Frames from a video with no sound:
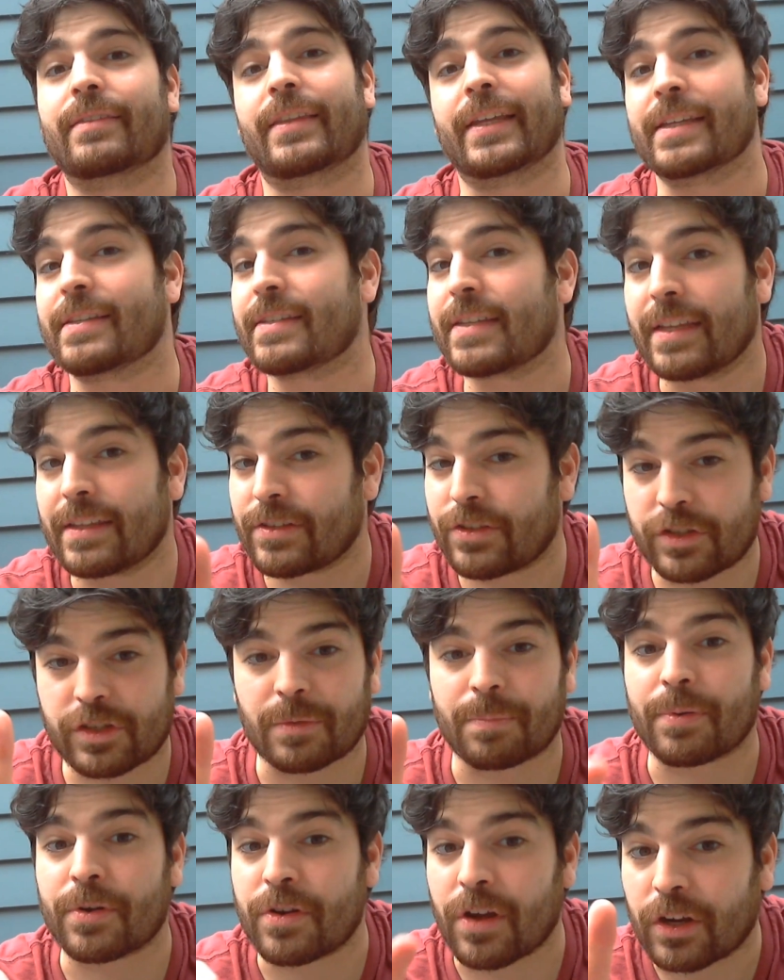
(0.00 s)
They said it's just a
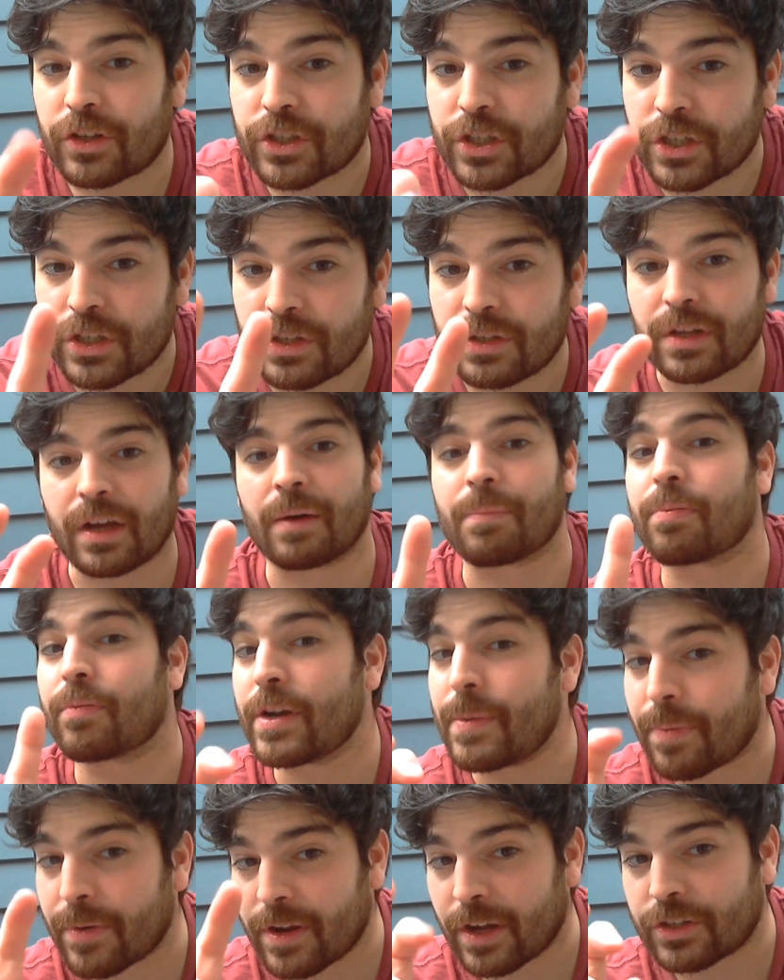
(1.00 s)

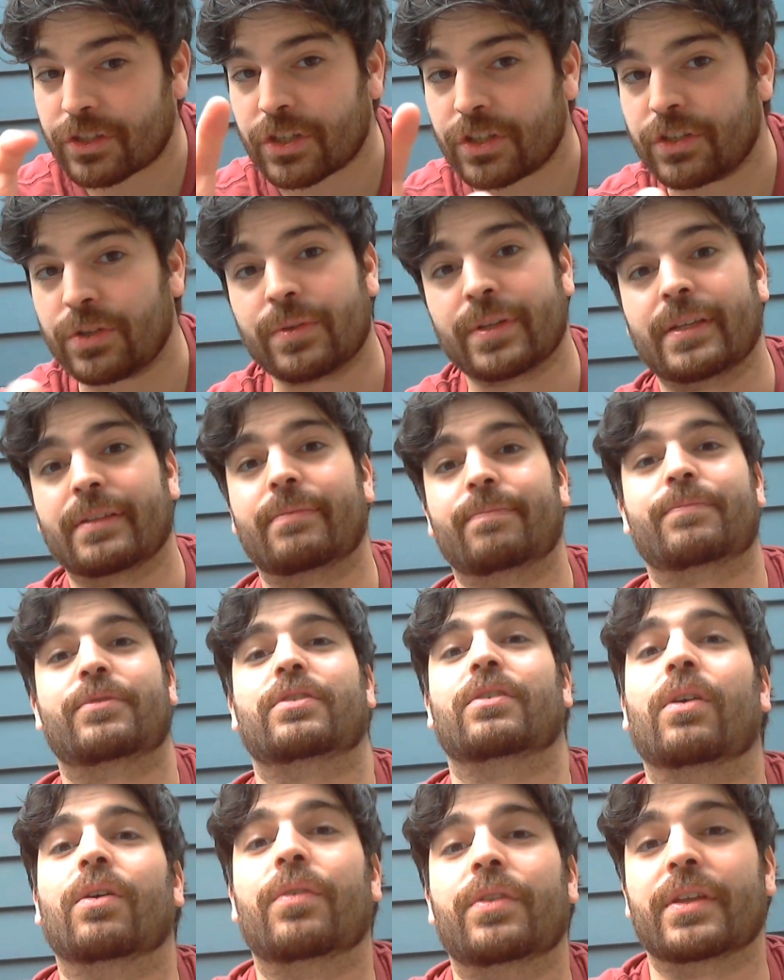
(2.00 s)
pre-production unit,
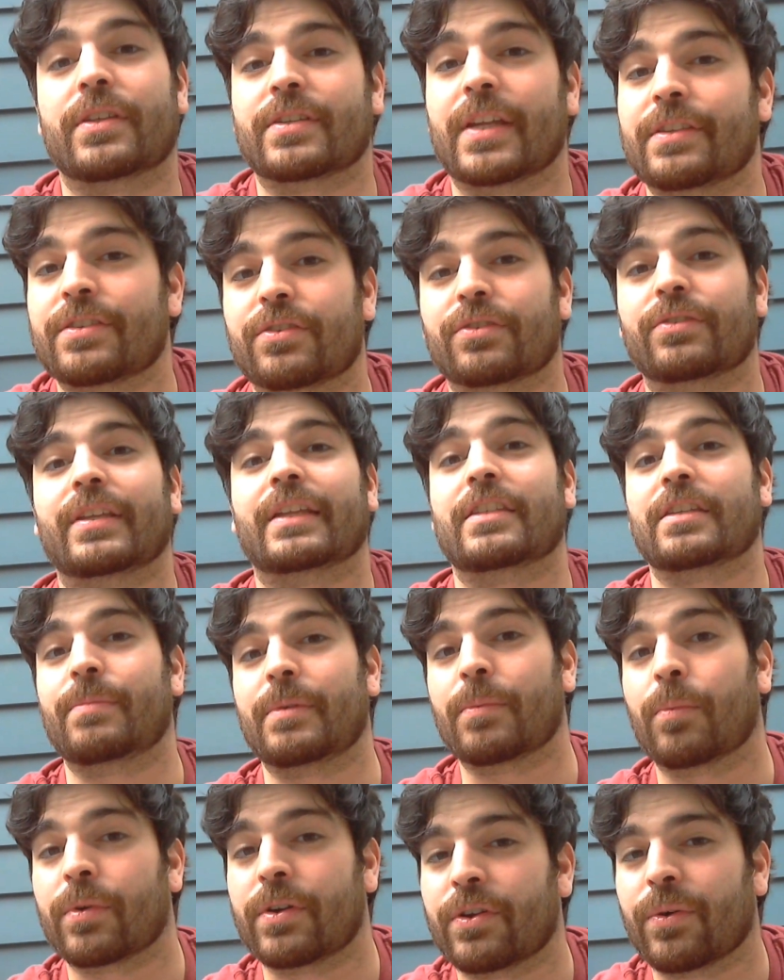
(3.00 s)
so the sensor tends to be
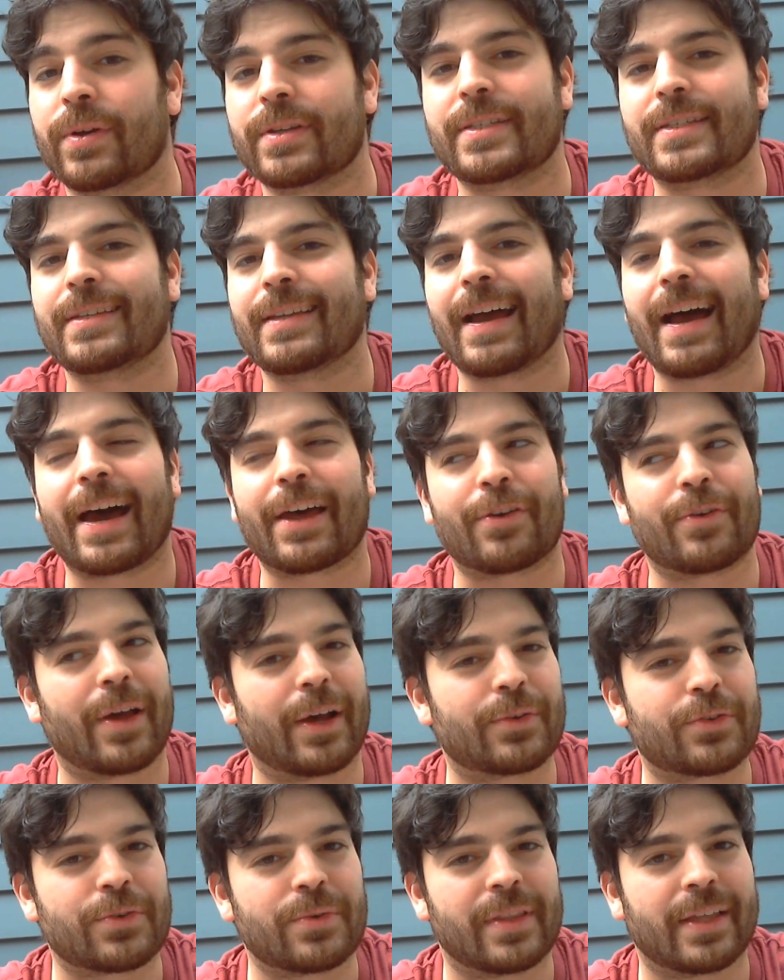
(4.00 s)
more noisy. I don't know how
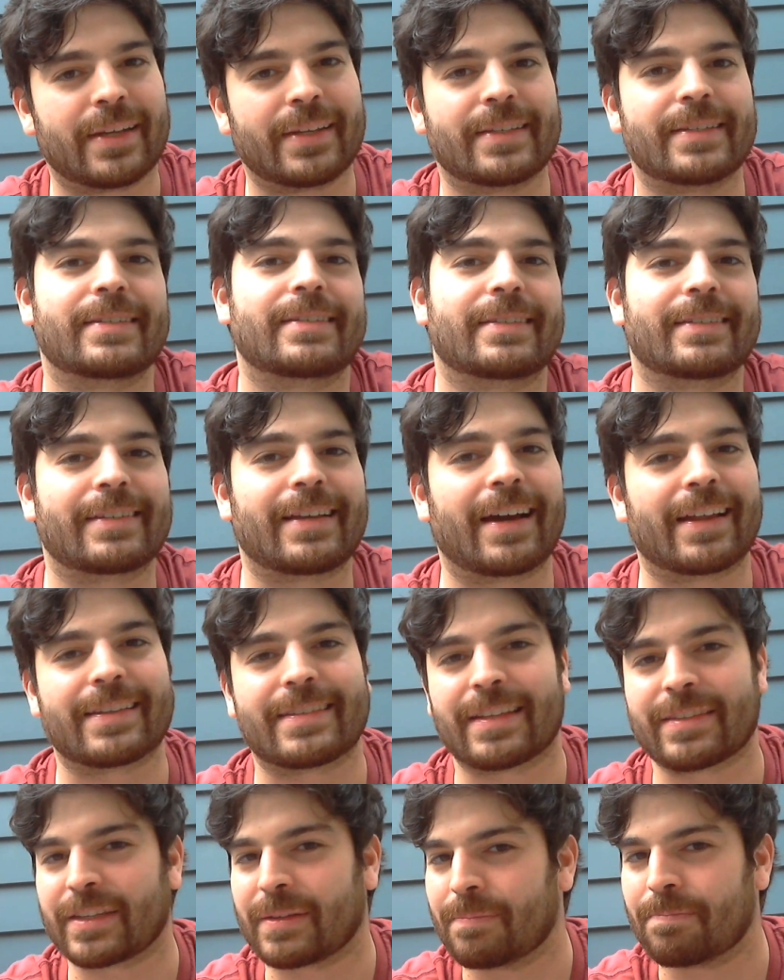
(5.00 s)
true that is. Kind of
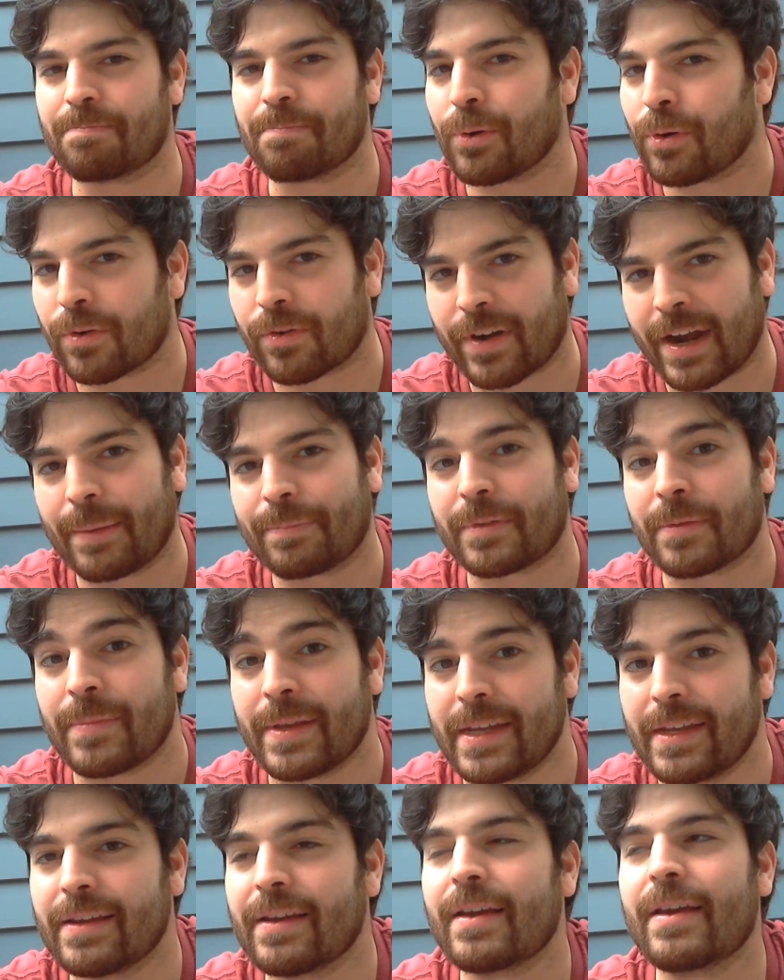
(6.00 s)
sounds like bull crap to
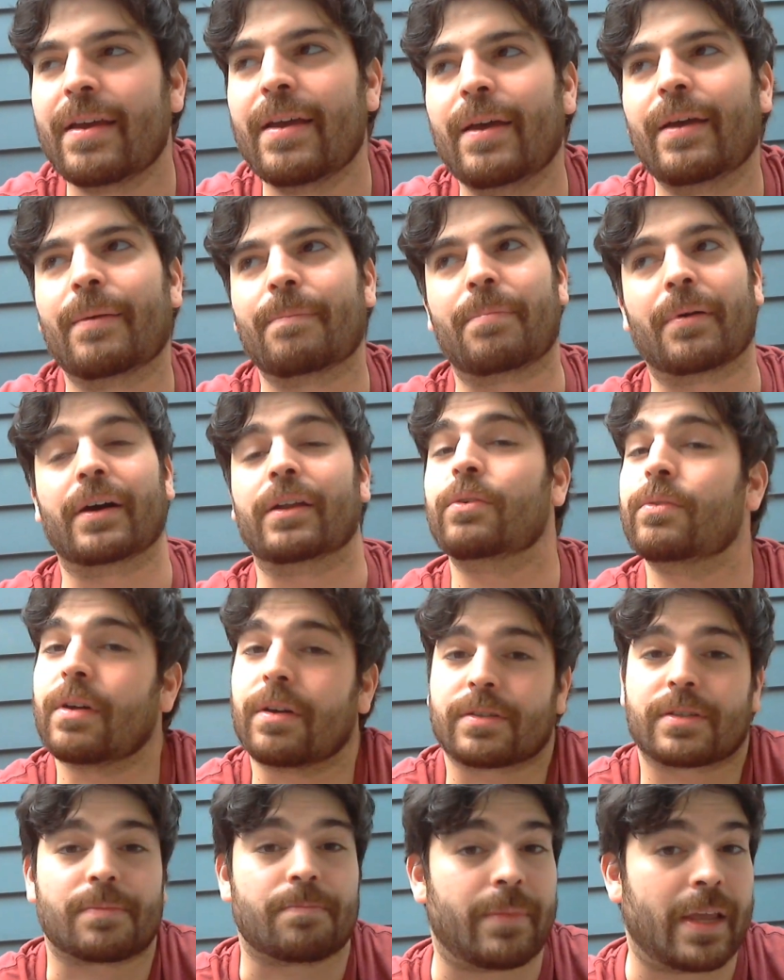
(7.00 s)
me, but who
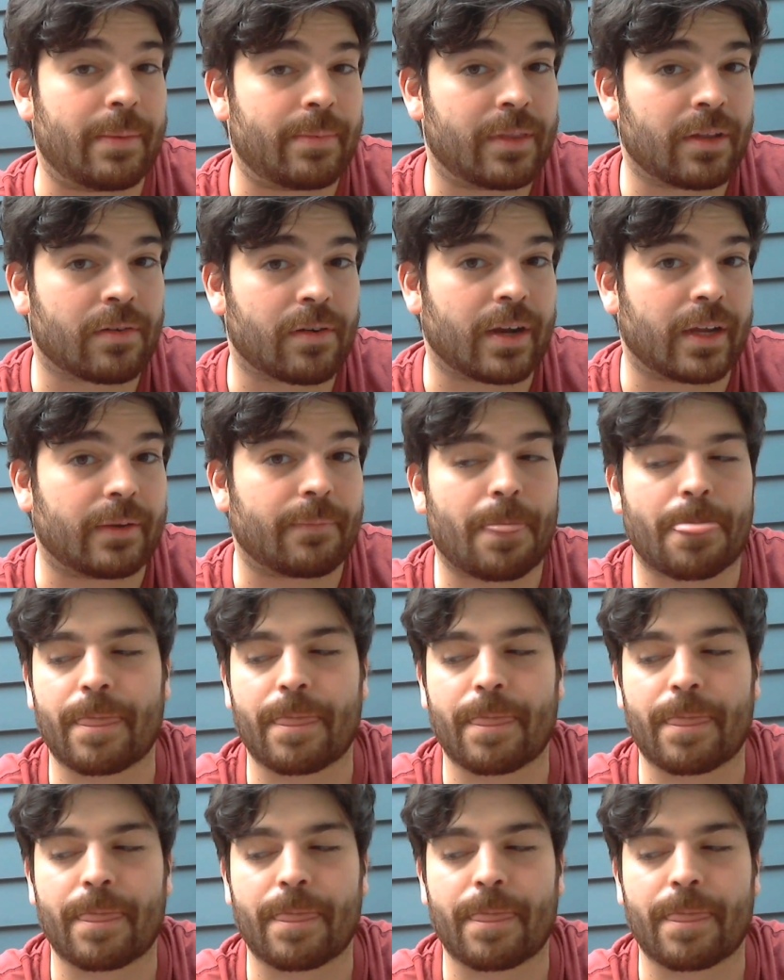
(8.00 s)
knows? Maybe they're right.